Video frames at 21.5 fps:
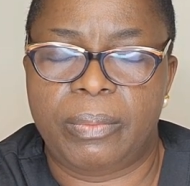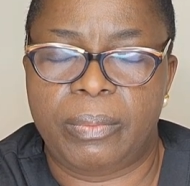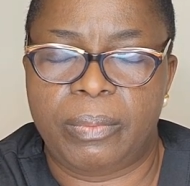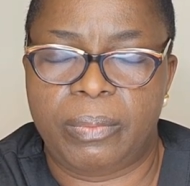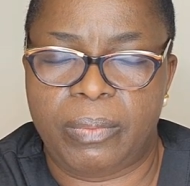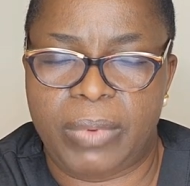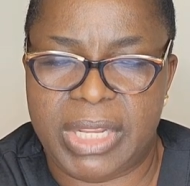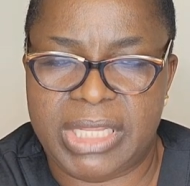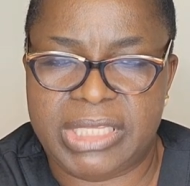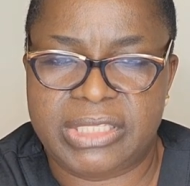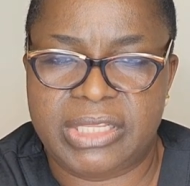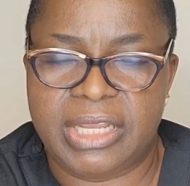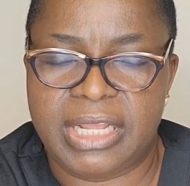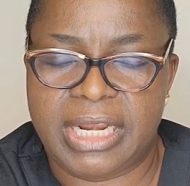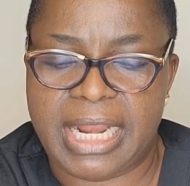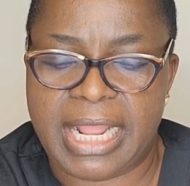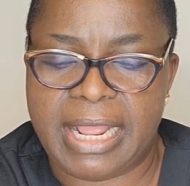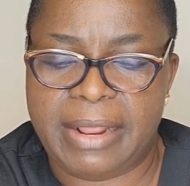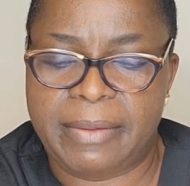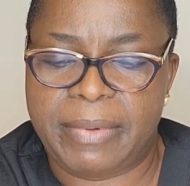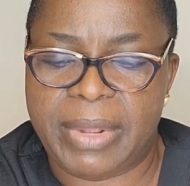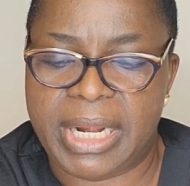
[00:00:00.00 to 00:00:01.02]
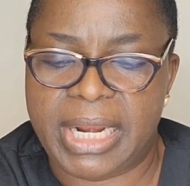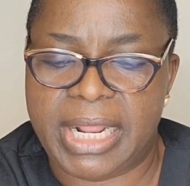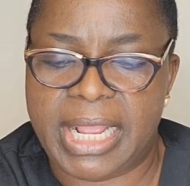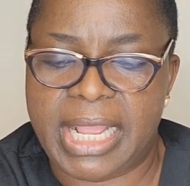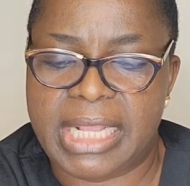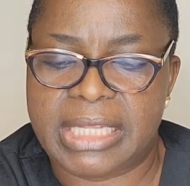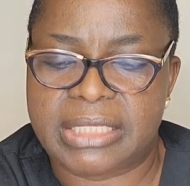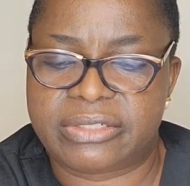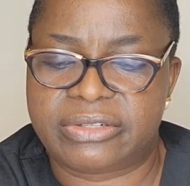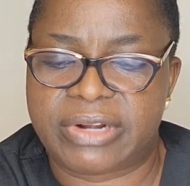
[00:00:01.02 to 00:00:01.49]
question that I want to
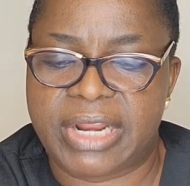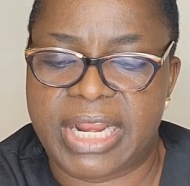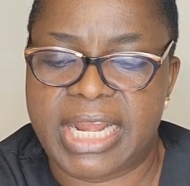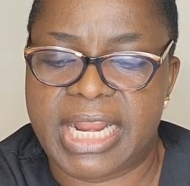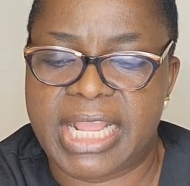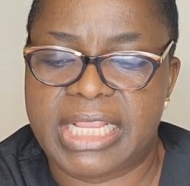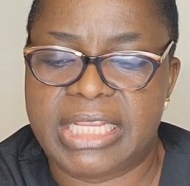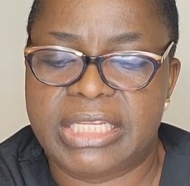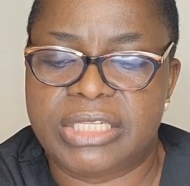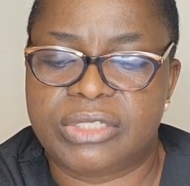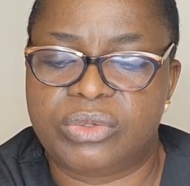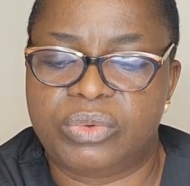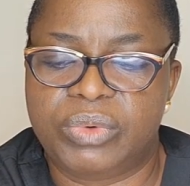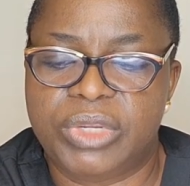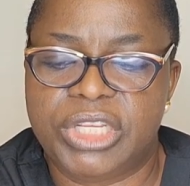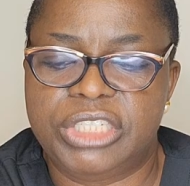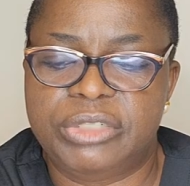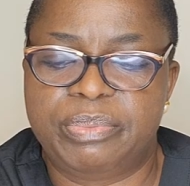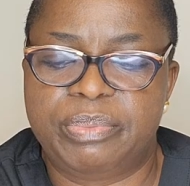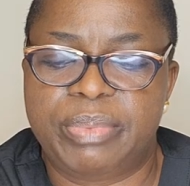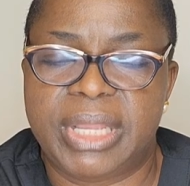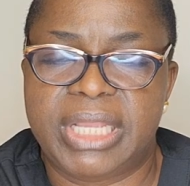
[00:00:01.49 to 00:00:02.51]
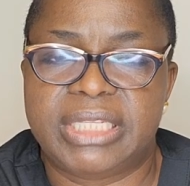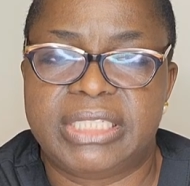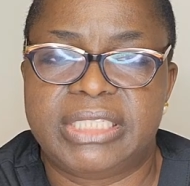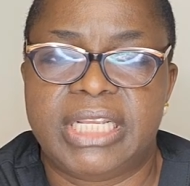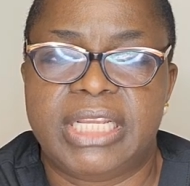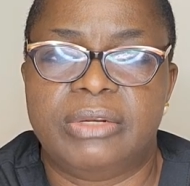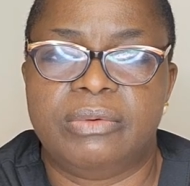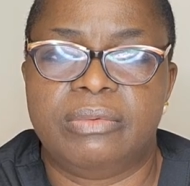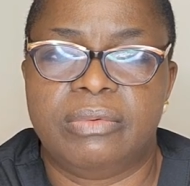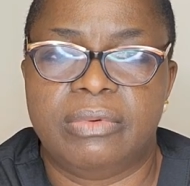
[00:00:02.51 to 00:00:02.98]
ask right now is, which
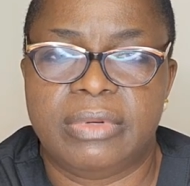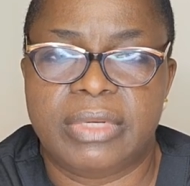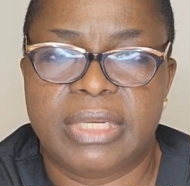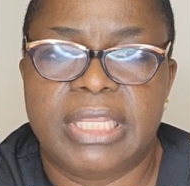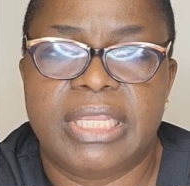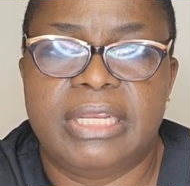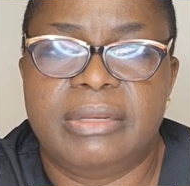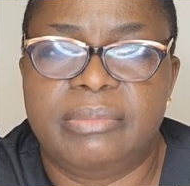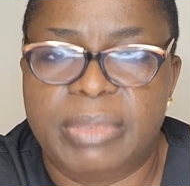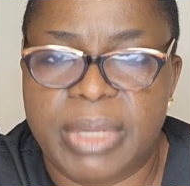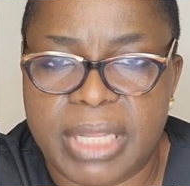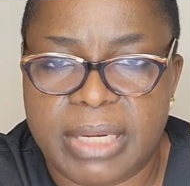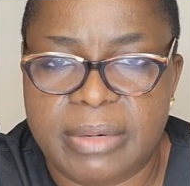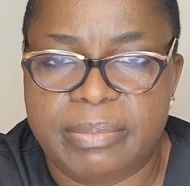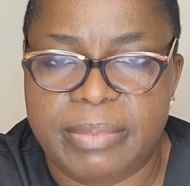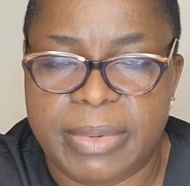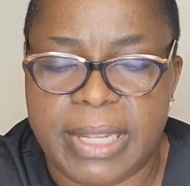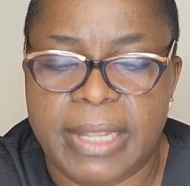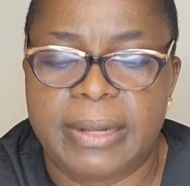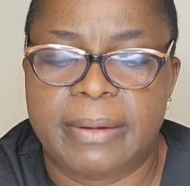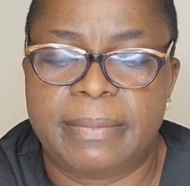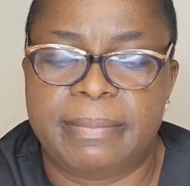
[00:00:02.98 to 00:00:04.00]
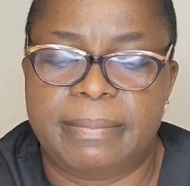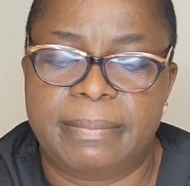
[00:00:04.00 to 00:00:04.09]
patient will need bedpan?